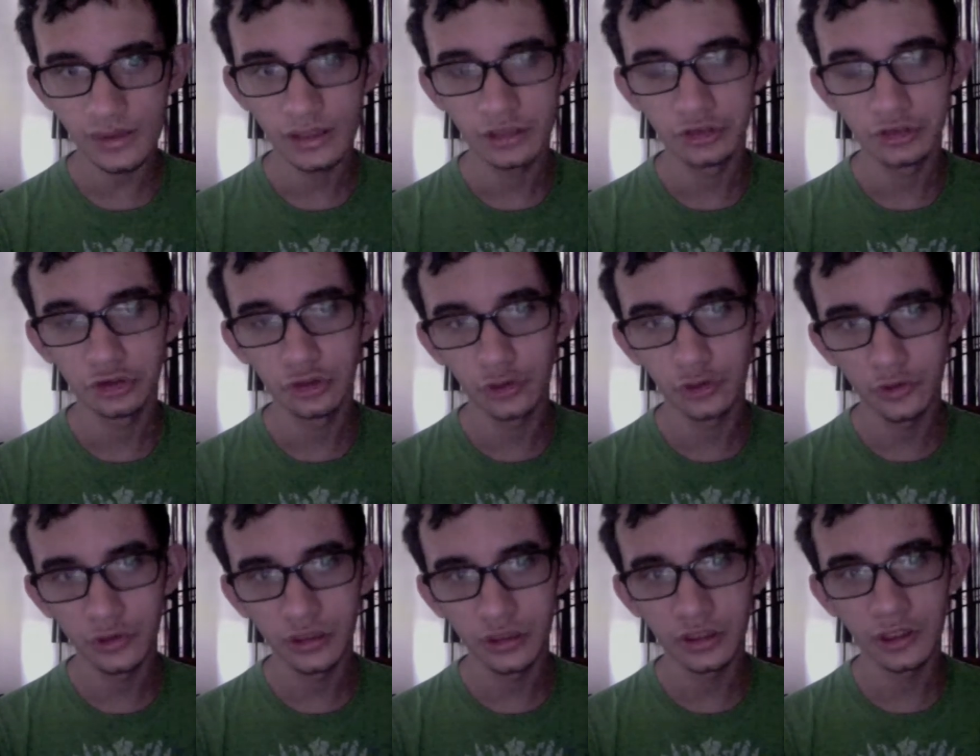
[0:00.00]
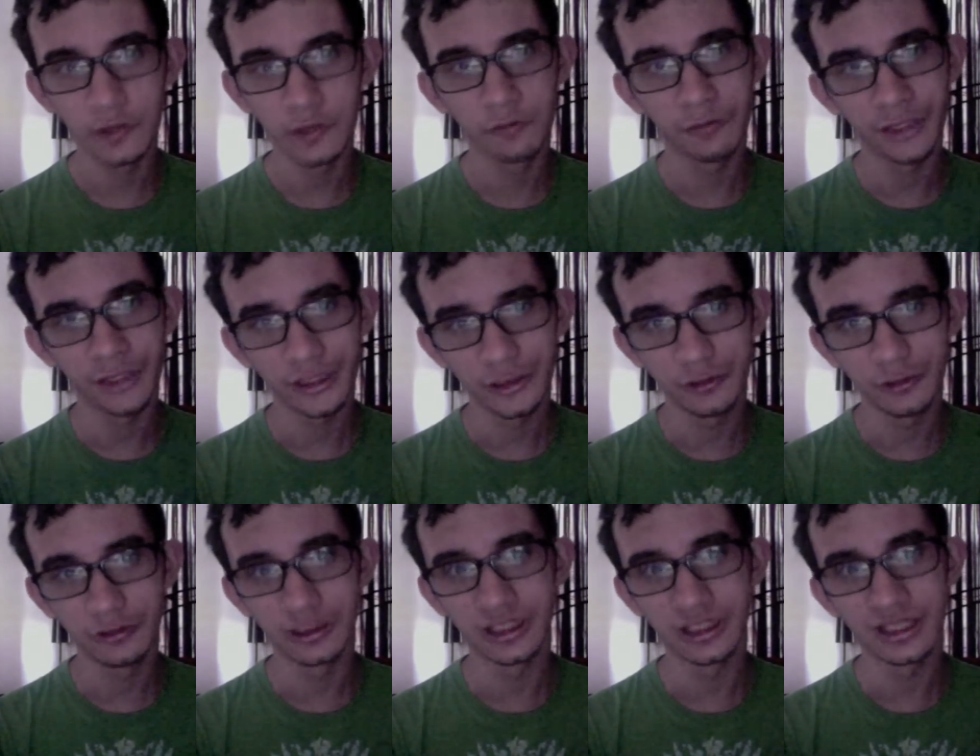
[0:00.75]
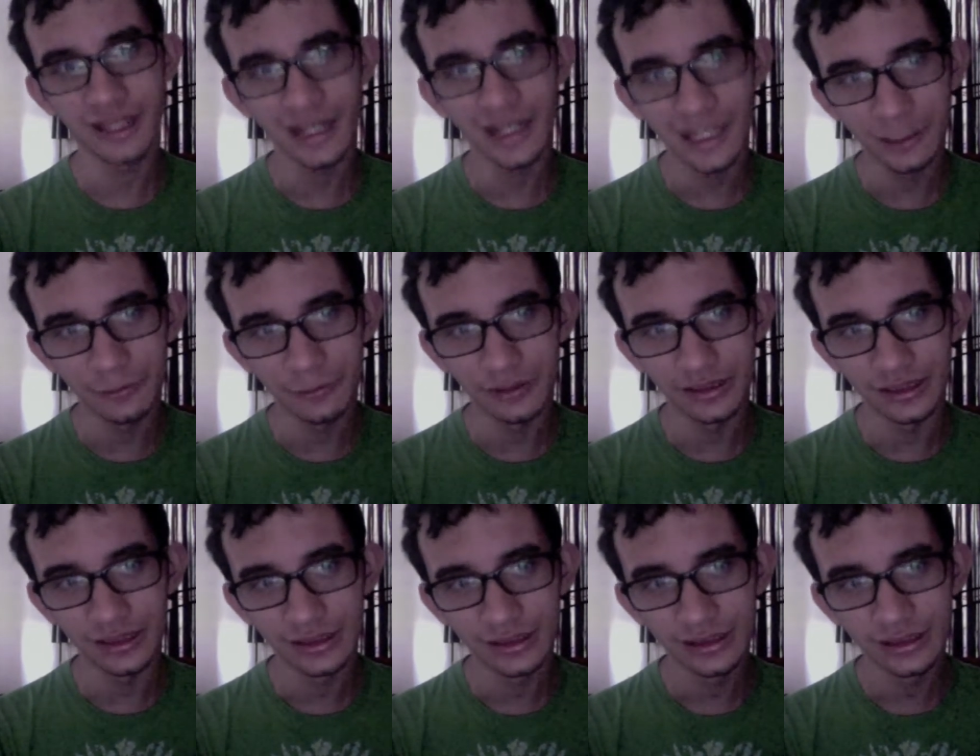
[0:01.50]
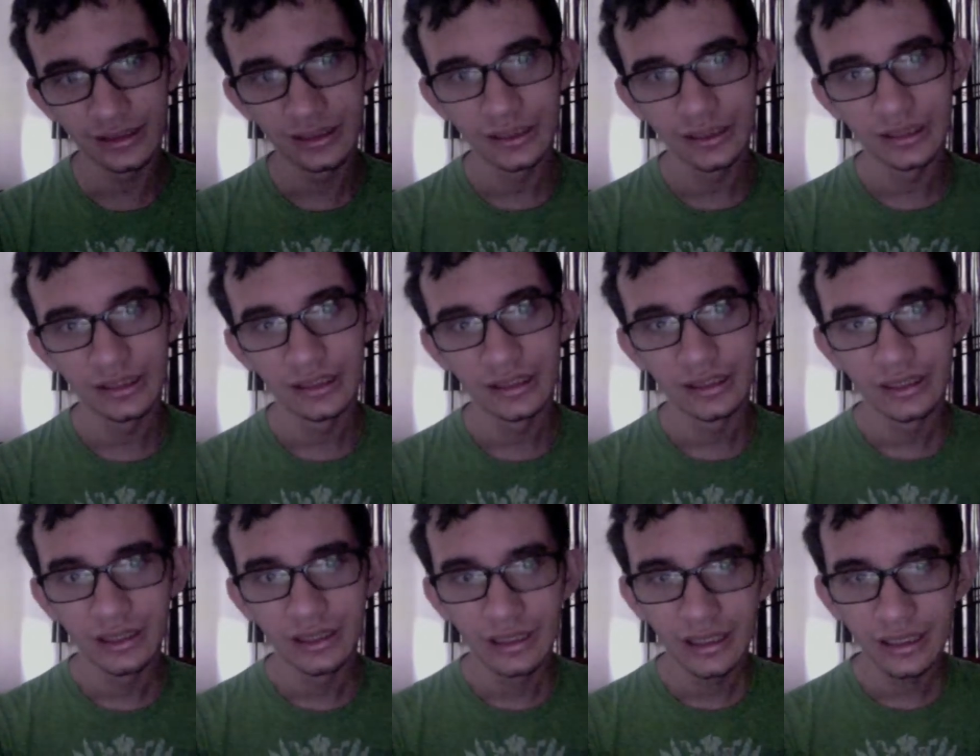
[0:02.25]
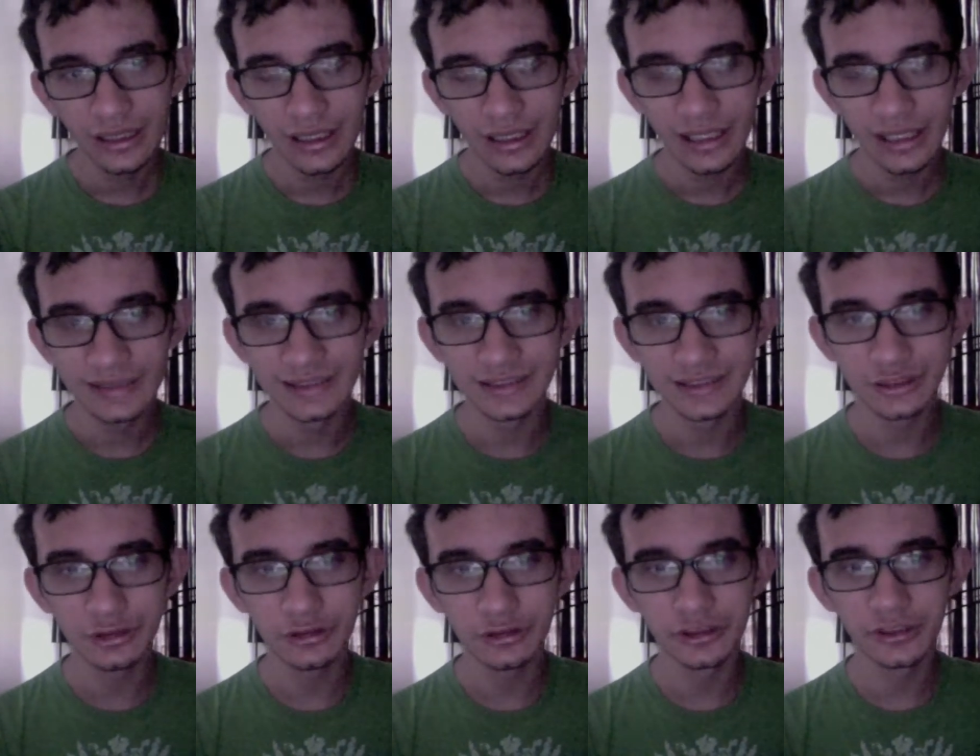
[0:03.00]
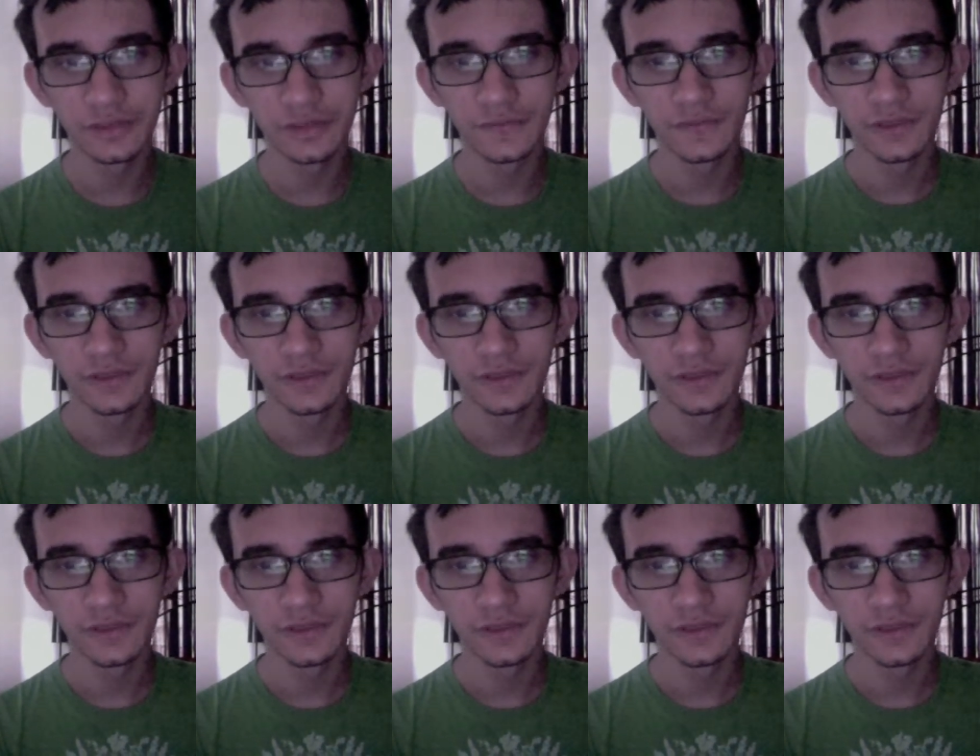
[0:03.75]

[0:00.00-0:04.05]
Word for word: Sora, Riku, and Kairi and they sort of